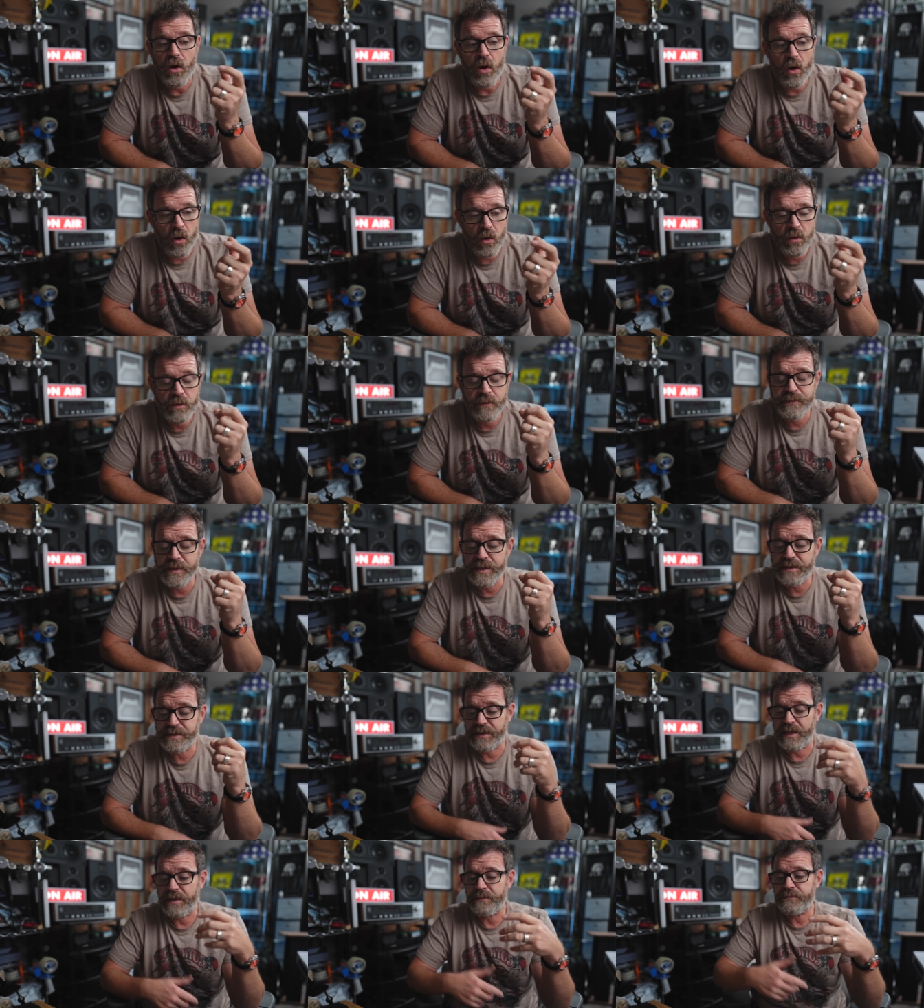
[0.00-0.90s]
All of
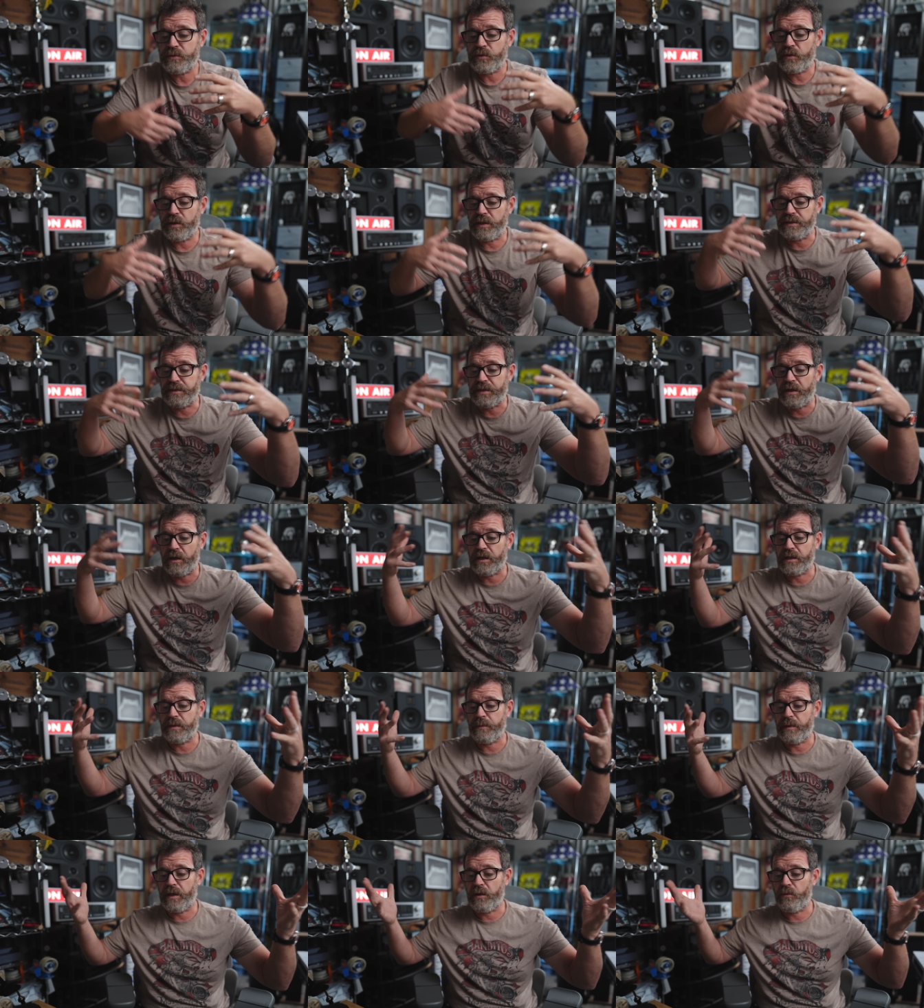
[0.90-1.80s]
these amps we're gonna
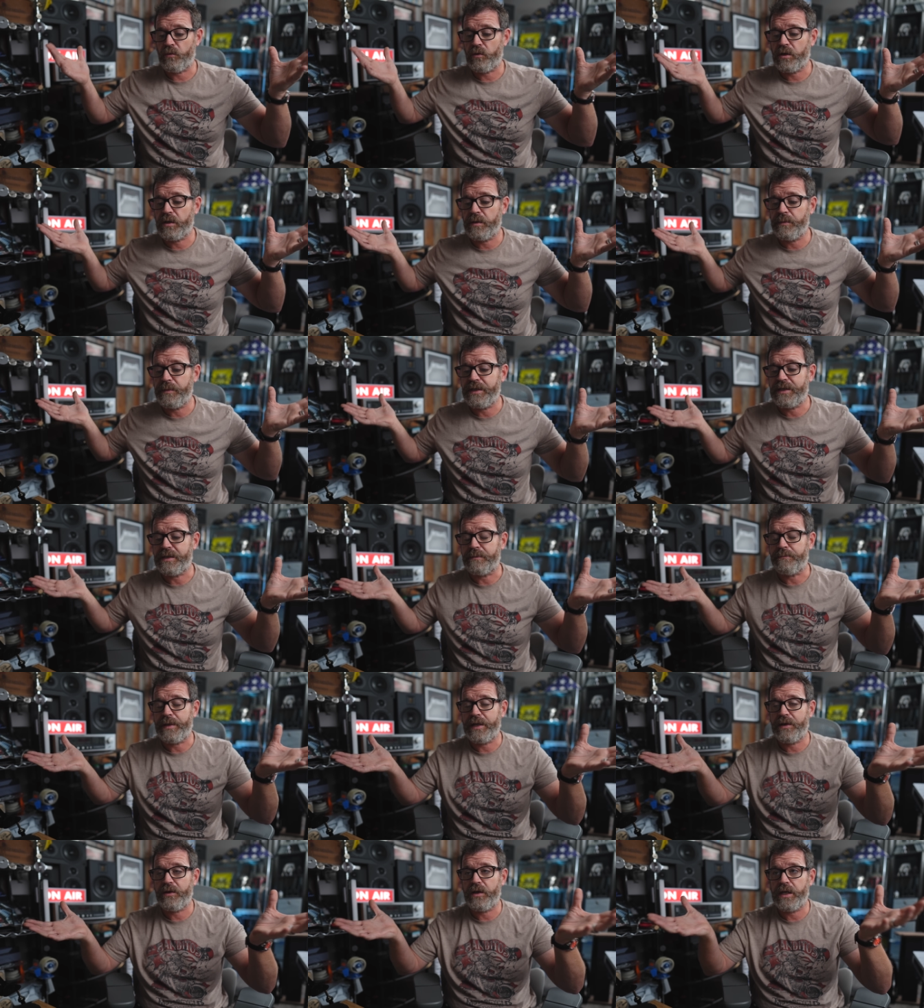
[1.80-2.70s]
talk about, we're gonna be
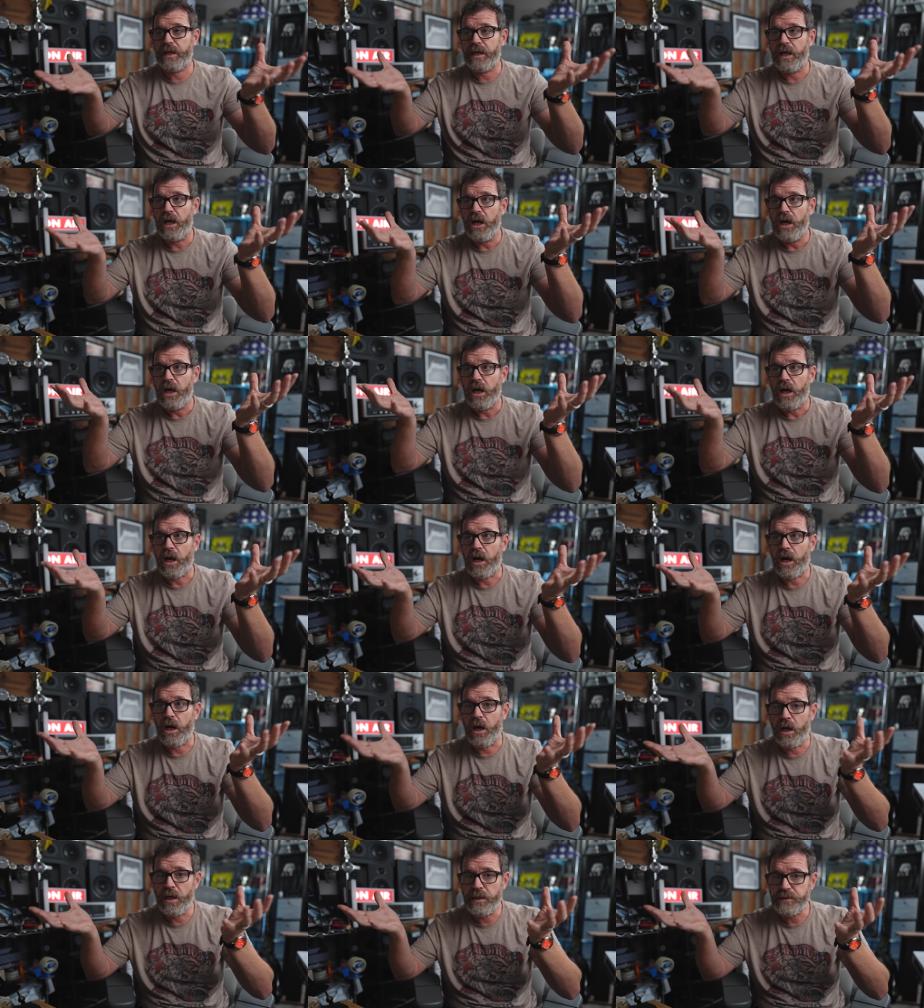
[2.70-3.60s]
comparing
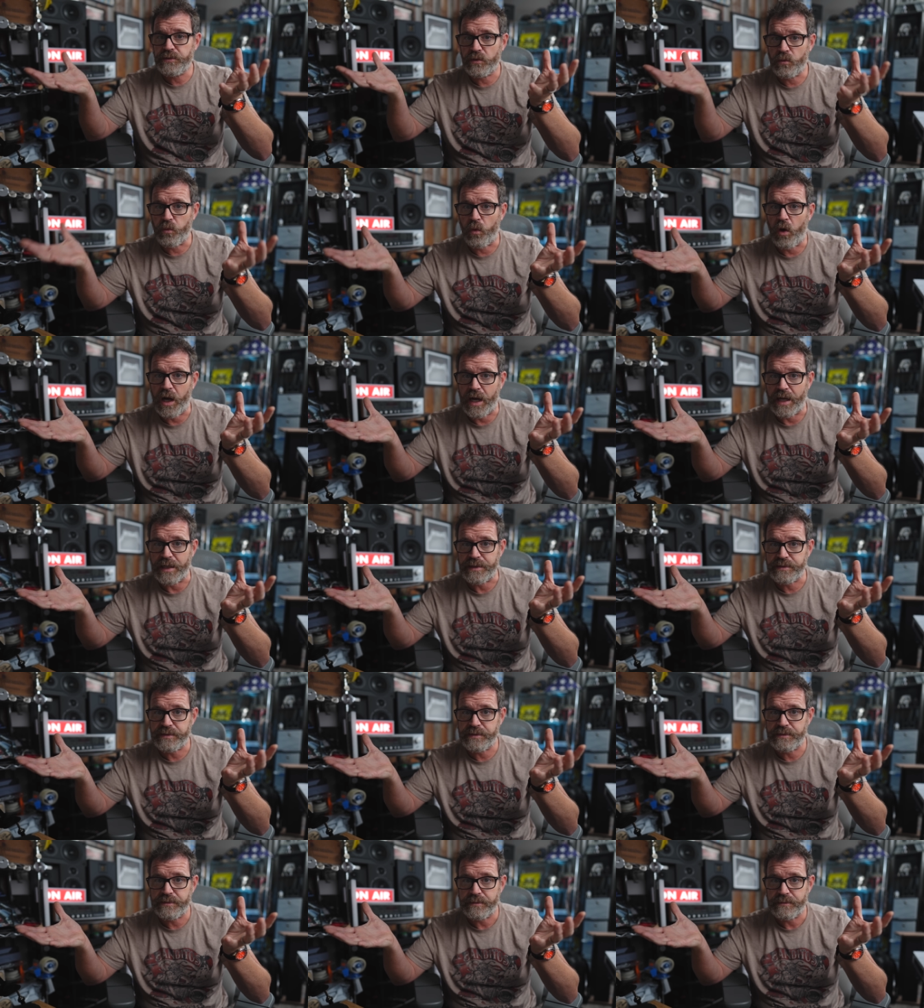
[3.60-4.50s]
100
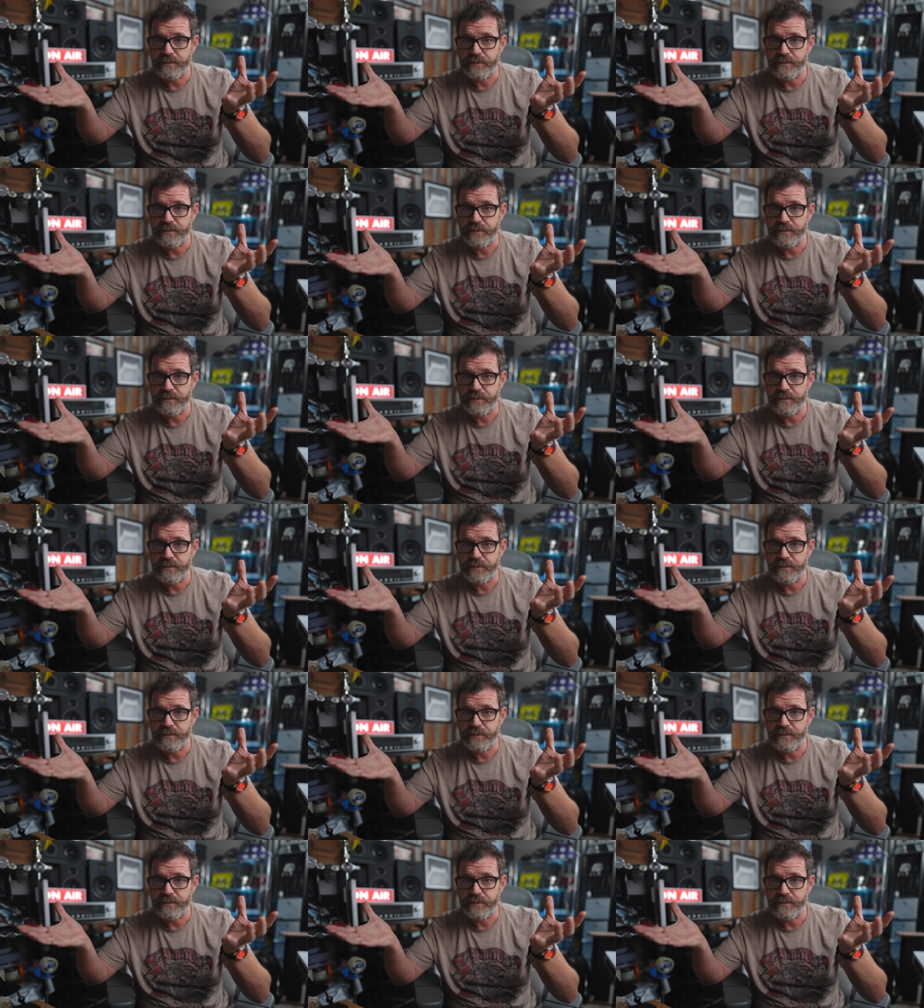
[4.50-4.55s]
watts.